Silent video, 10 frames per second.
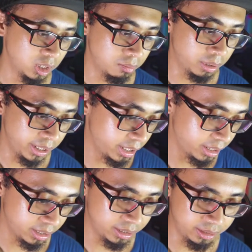But yeah,
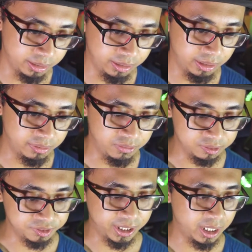this
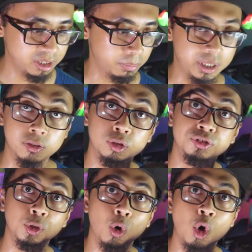feels nice, but it's
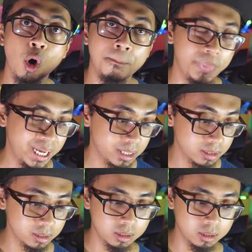also compact.